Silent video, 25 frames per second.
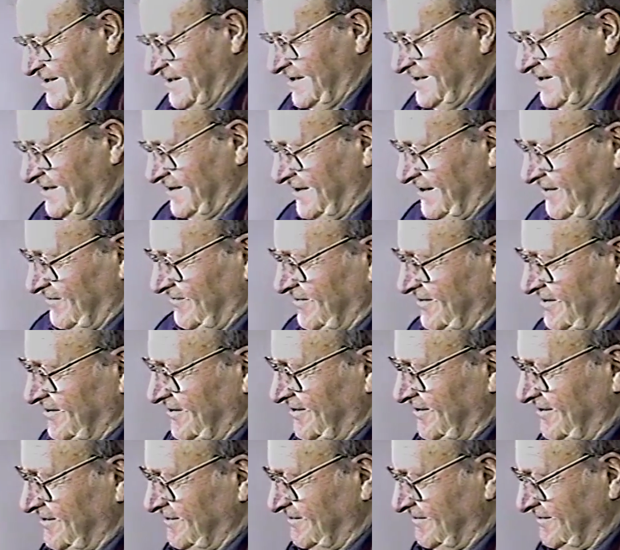And every
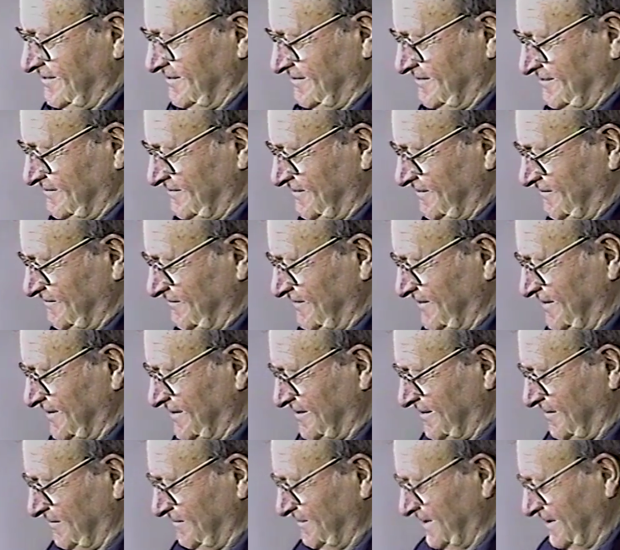night when we'd
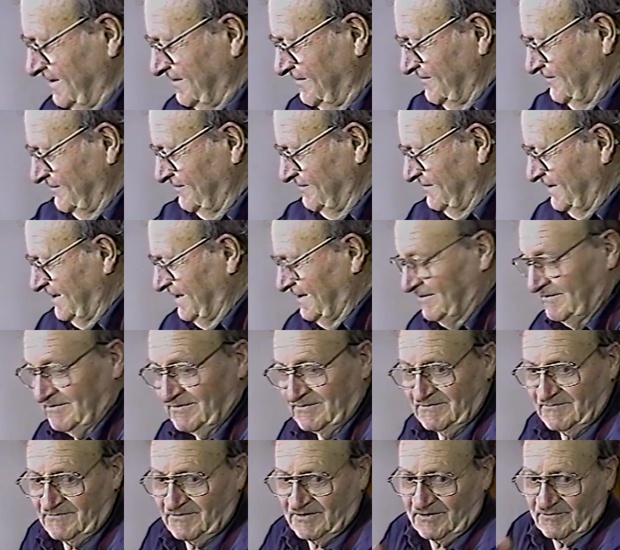come in from
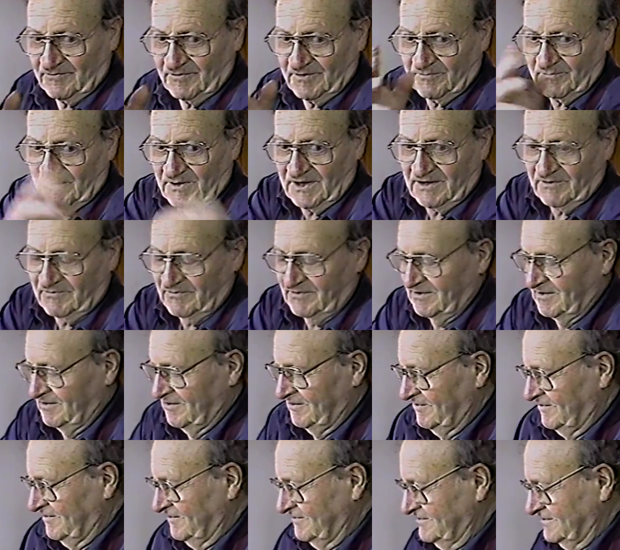down where we browed the
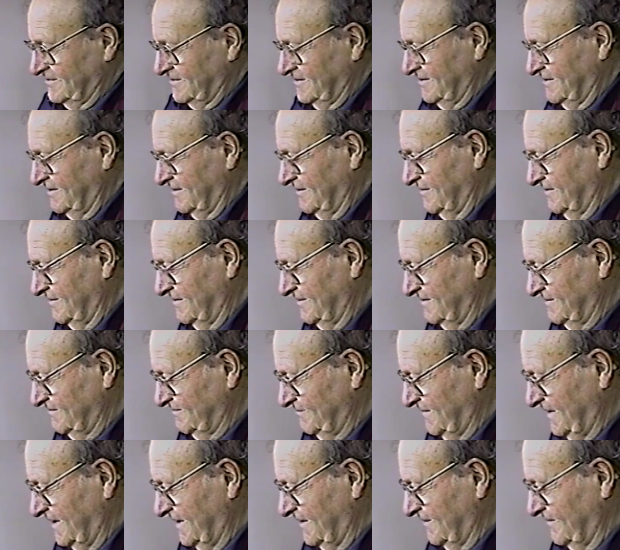logs to the
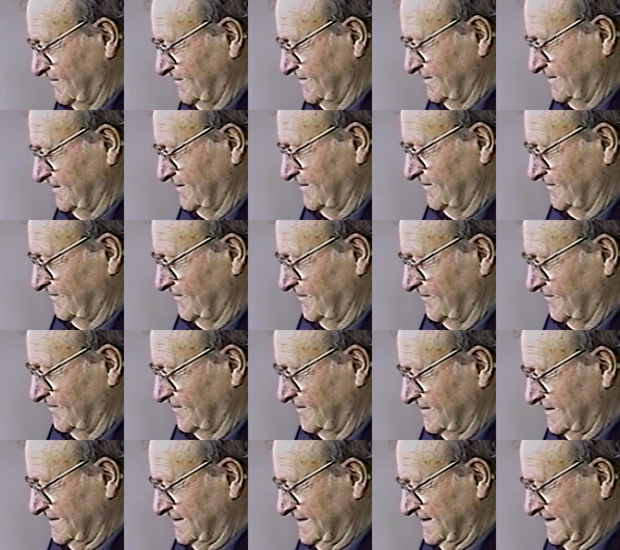meadow and to the
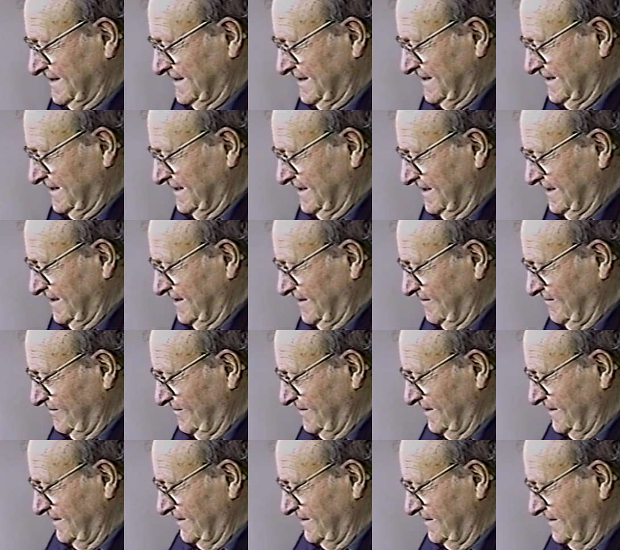river,
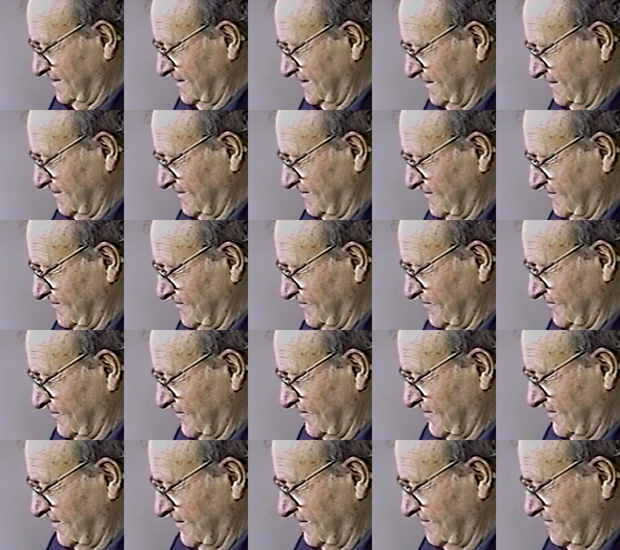me and Dennis used to
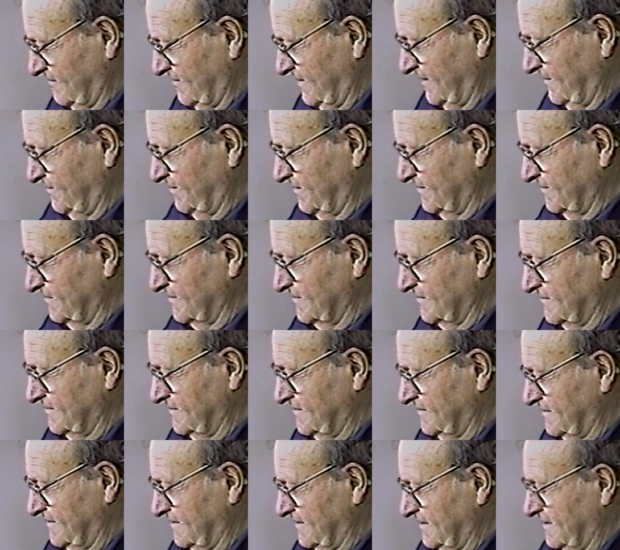cut maples,
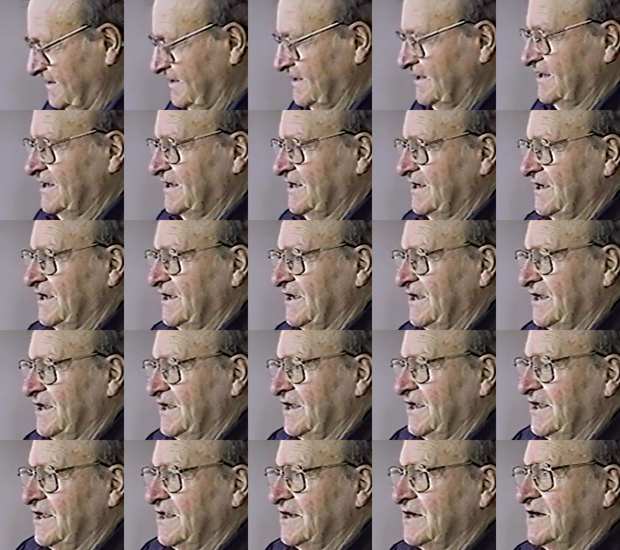
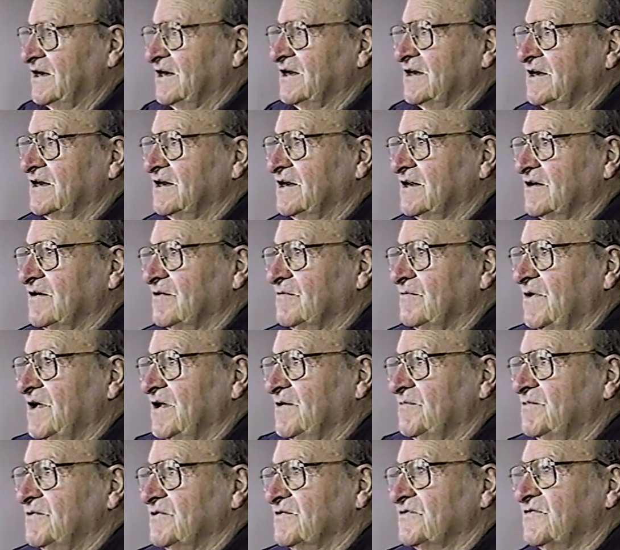and little
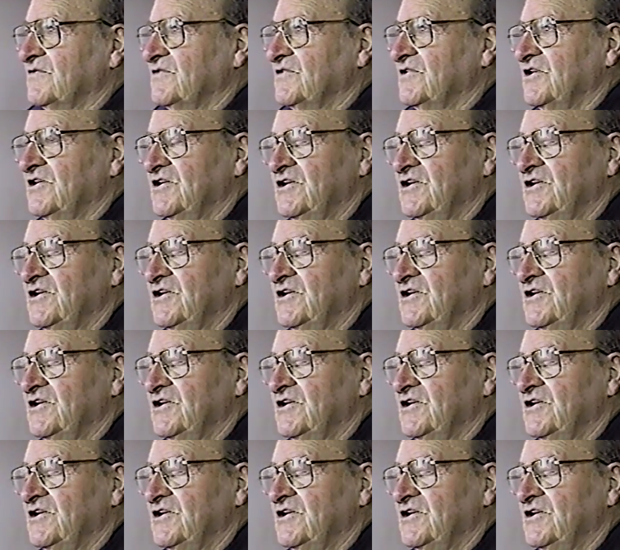maples for the